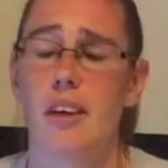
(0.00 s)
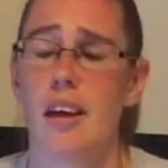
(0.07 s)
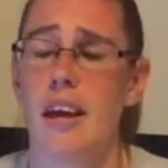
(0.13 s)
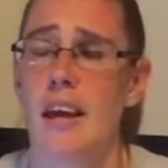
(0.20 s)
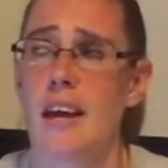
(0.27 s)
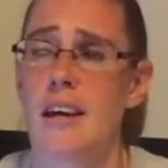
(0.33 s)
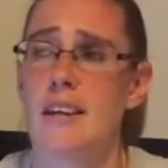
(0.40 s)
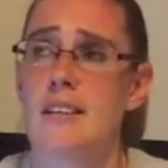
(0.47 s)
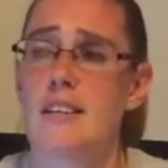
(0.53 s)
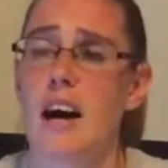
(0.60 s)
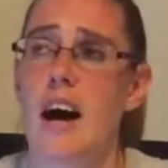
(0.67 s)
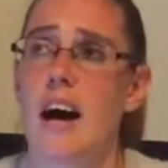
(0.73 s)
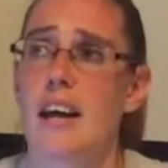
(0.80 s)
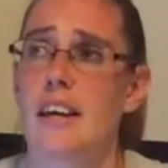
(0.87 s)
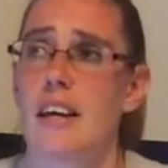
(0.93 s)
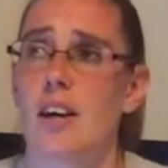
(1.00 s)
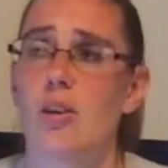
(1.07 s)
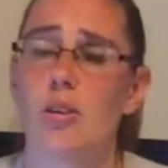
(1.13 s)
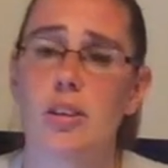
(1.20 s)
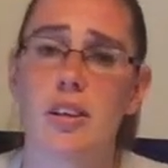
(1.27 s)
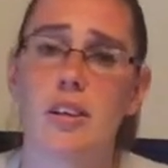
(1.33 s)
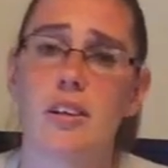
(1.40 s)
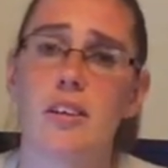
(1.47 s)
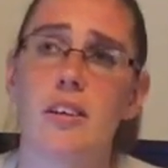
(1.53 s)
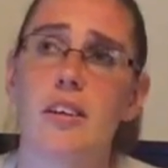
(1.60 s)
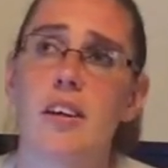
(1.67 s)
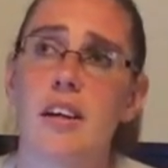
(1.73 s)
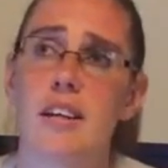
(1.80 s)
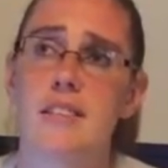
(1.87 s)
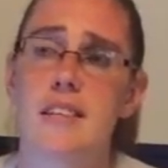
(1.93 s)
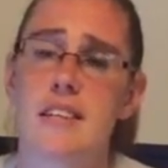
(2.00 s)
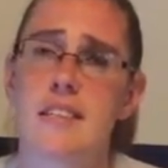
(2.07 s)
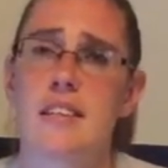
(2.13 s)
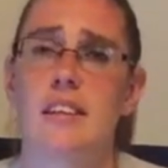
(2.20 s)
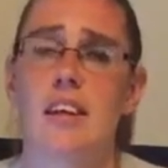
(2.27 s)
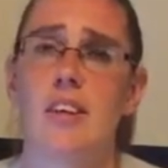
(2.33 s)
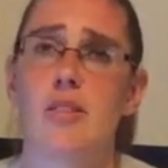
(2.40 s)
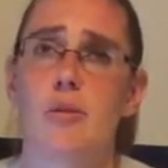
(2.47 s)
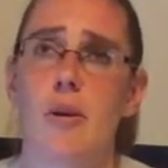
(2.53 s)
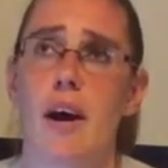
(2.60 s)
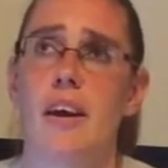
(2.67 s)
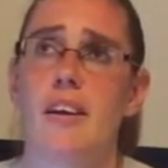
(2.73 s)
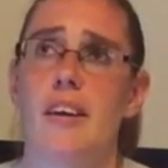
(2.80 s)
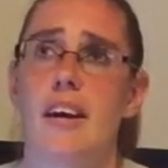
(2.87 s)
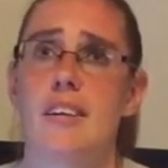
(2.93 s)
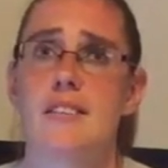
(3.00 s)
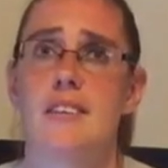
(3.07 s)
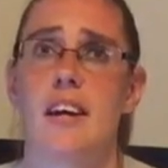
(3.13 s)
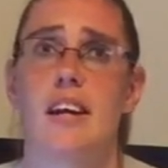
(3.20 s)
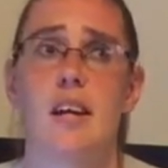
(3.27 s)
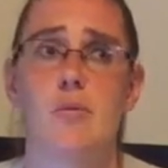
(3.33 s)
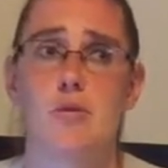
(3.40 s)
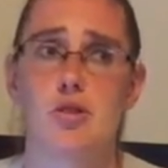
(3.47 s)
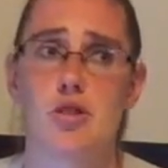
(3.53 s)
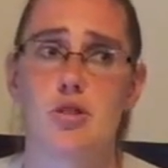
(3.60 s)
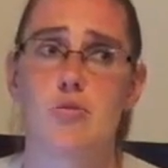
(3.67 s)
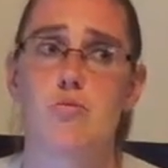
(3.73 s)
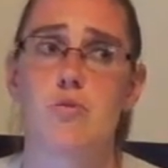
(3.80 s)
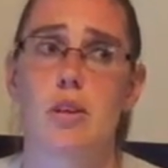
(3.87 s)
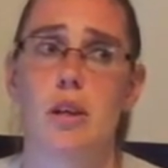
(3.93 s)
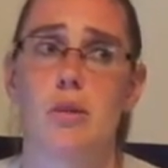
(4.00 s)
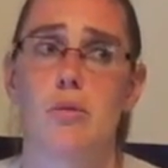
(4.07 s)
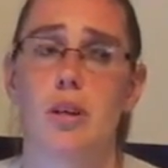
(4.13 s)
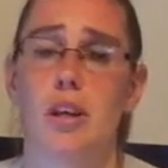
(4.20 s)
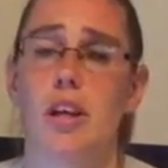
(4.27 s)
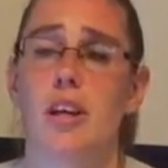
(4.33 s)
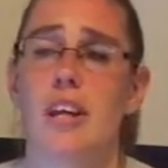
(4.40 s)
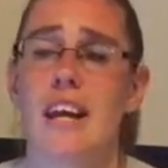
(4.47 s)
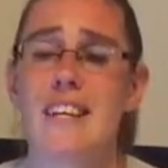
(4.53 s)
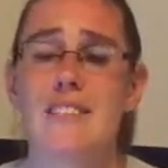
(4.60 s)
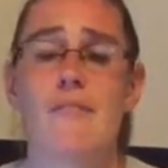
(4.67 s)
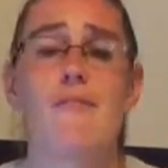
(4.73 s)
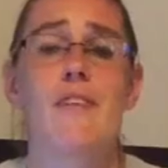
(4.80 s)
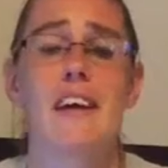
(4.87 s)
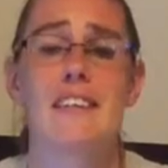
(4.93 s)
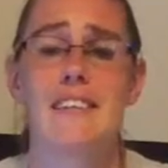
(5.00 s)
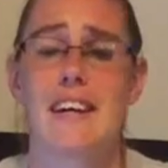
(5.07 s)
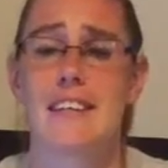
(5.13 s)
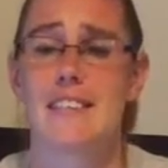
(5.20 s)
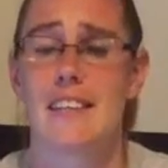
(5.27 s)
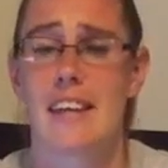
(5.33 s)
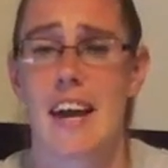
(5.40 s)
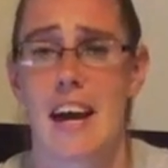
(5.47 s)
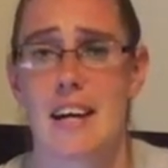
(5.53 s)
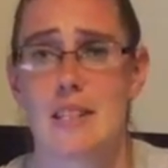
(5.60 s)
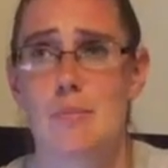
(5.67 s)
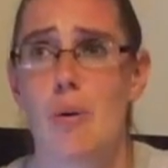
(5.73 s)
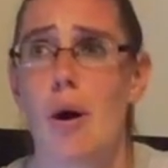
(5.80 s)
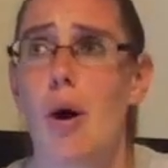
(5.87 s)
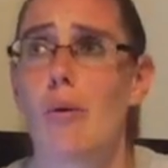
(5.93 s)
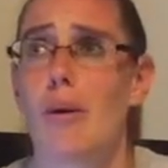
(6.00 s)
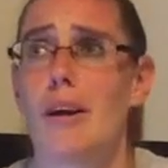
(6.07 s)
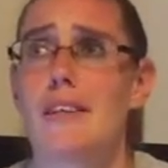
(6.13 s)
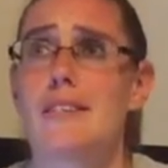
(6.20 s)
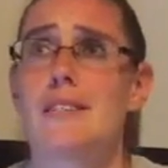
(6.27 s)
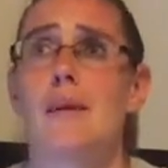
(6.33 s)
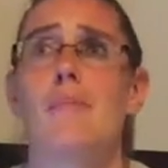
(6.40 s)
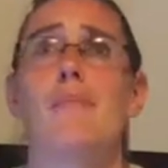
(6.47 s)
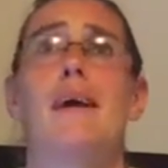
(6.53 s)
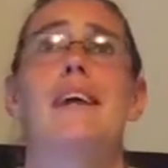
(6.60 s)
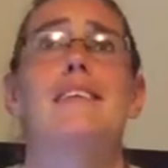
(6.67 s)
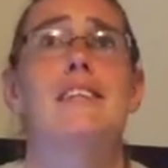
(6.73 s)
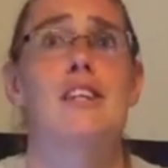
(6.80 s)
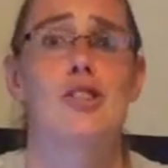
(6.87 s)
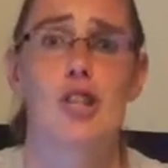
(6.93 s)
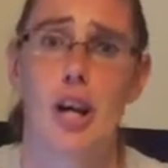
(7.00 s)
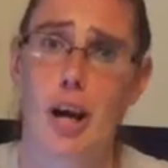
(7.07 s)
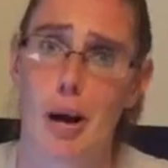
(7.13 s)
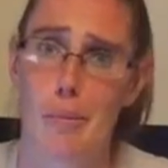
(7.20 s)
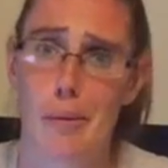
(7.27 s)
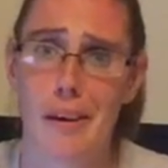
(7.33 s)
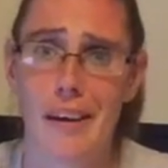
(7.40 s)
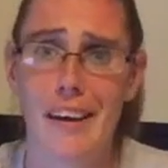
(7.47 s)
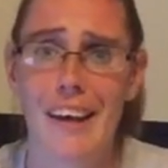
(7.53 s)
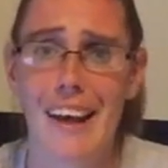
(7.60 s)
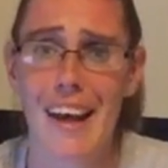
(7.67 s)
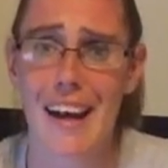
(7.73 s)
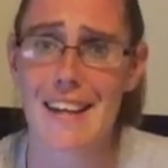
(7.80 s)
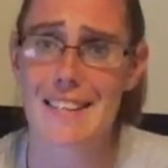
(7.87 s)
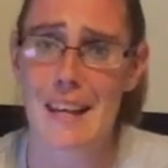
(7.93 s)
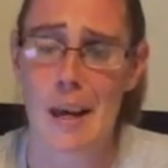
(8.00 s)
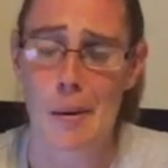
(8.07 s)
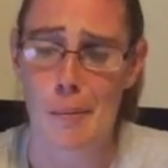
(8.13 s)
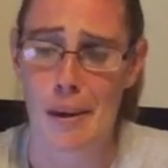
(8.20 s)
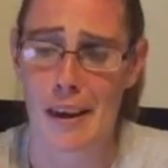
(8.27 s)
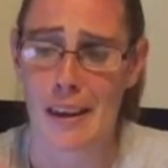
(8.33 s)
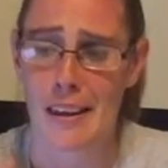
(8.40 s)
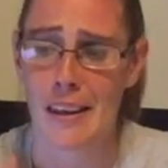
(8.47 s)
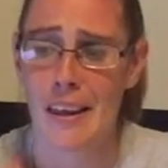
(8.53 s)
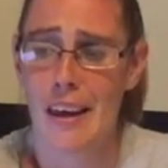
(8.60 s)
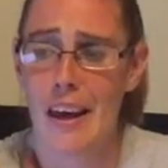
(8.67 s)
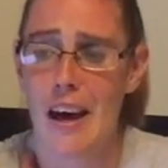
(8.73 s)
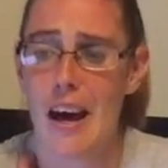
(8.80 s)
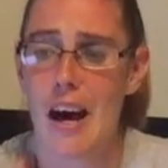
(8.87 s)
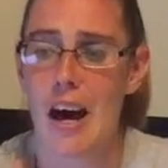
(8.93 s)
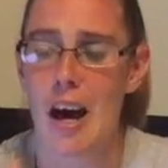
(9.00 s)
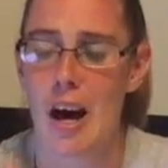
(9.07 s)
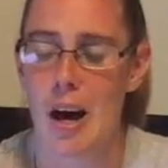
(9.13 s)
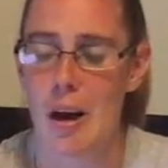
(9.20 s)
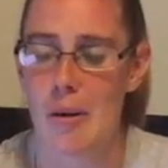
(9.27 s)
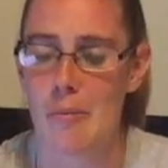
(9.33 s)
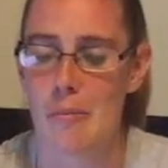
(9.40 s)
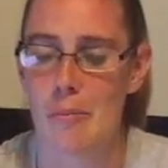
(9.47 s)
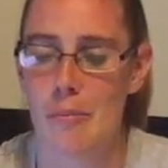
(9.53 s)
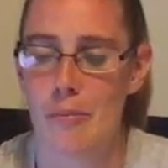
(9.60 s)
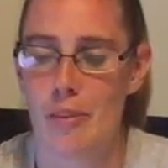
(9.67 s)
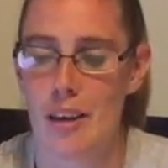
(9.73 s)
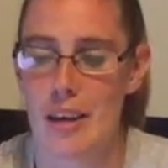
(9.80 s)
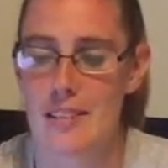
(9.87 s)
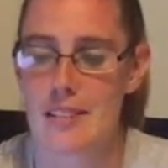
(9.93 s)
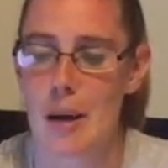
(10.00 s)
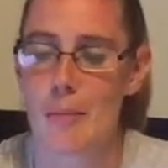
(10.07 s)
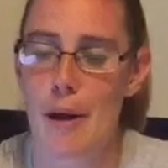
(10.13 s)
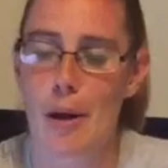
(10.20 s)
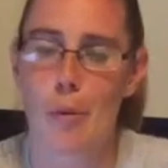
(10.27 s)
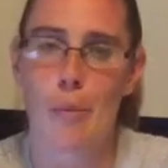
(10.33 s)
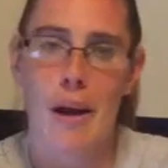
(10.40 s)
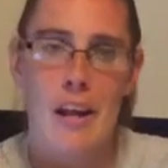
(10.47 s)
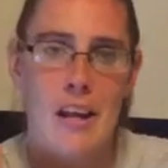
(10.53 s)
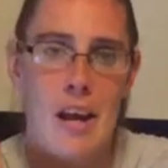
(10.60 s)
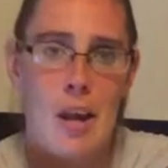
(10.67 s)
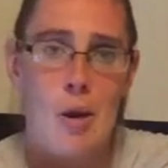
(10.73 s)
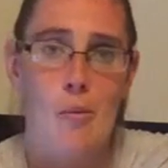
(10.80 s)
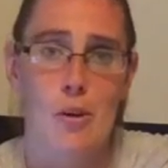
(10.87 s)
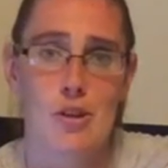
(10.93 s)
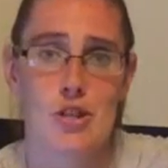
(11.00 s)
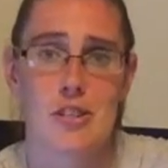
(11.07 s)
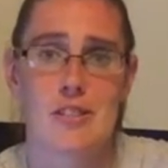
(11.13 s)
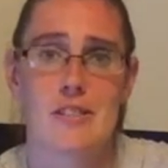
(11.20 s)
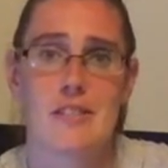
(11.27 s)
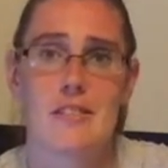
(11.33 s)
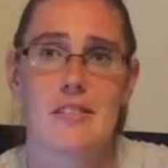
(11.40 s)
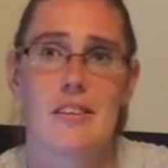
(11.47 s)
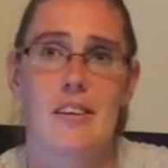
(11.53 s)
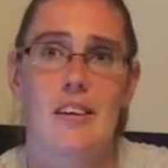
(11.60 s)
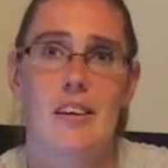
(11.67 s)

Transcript: And I giggled incessantly throughout it last night. It was just really, really good. It has a fantastic cast. Paul Rudd does an amazing job as Ant-Man. Um, it's got Michael Pena in it, which is